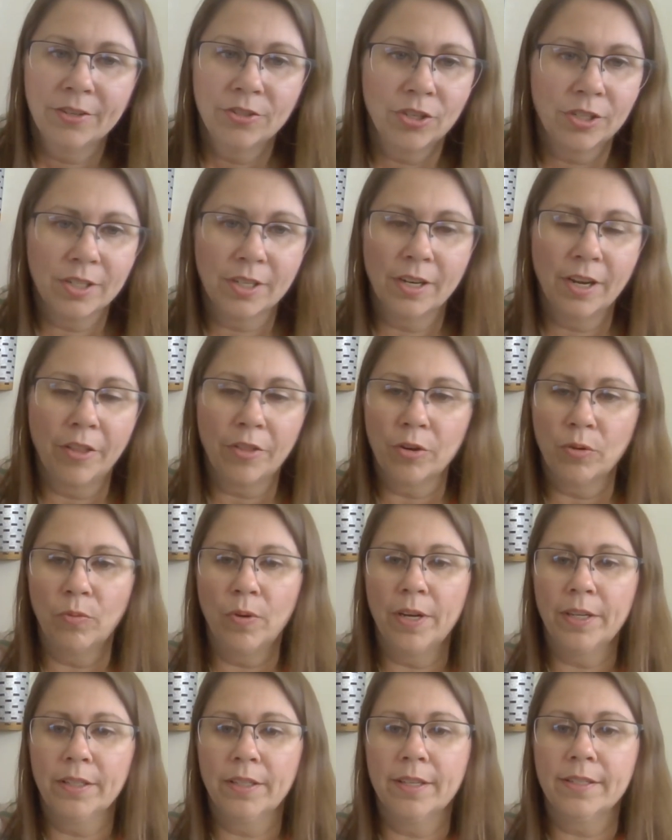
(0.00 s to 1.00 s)
just another
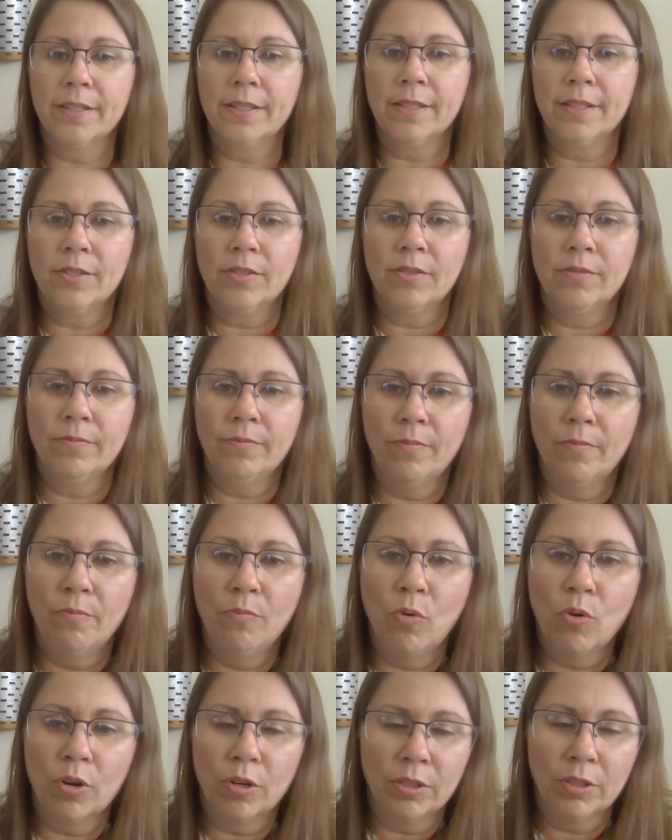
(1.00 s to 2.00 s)
one because it's
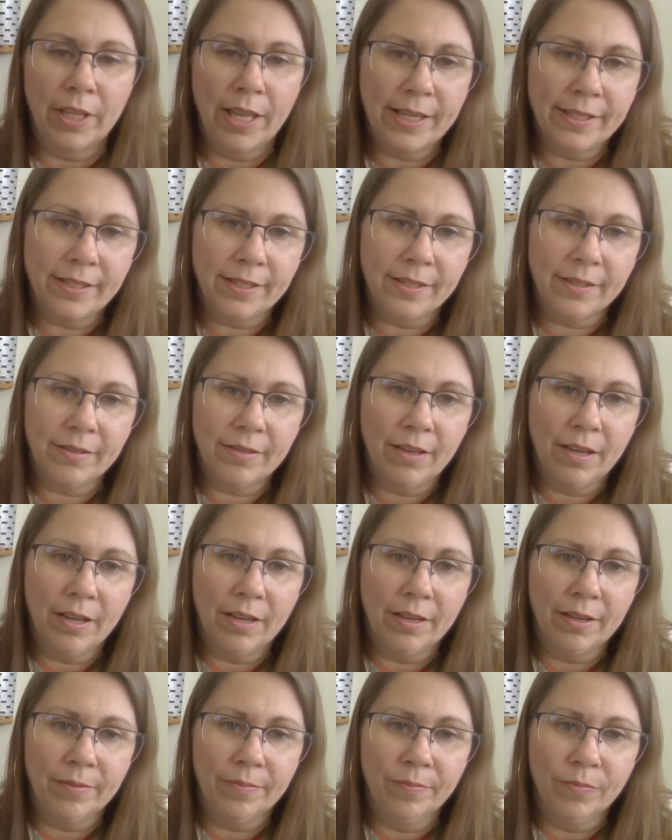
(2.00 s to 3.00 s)
more or less
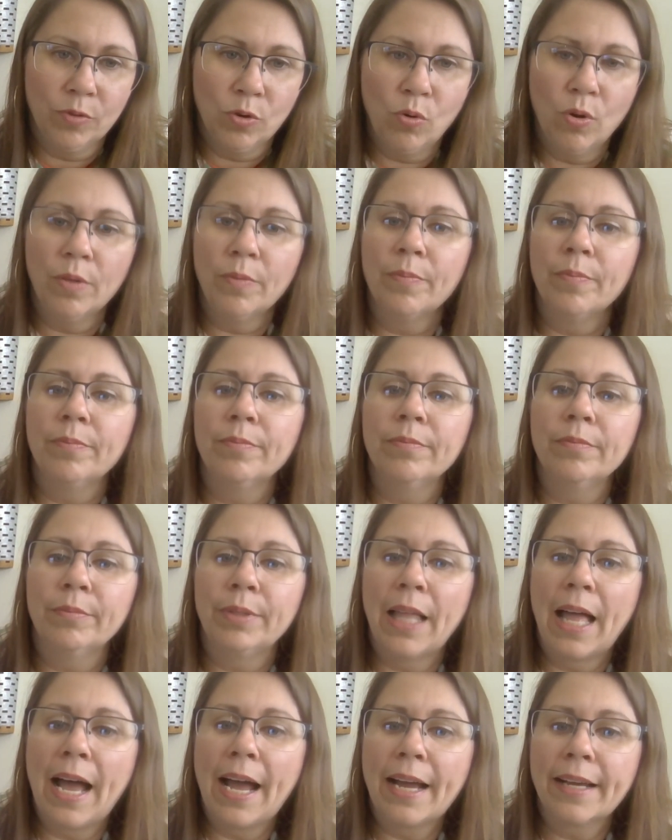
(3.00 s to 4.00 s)
quilt
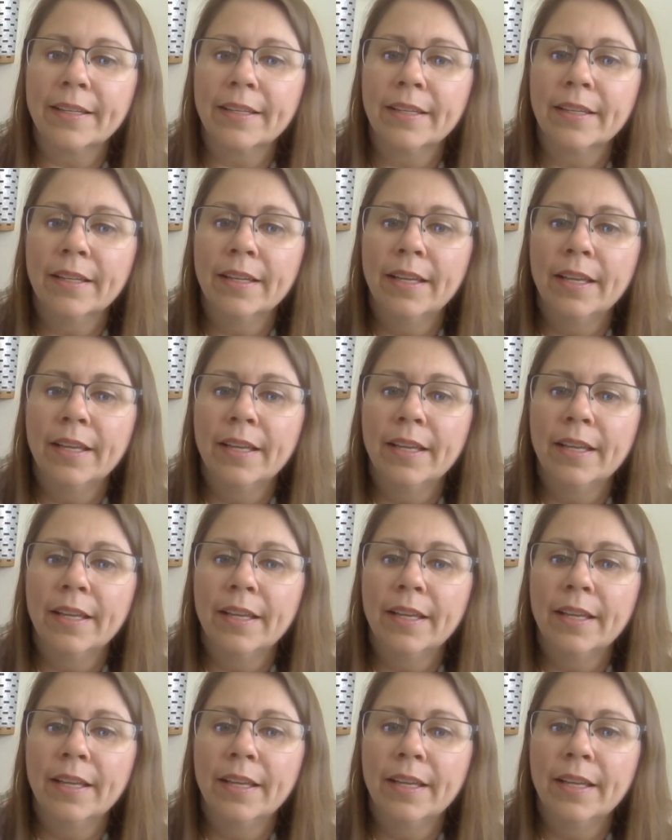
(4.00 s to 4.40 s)
block.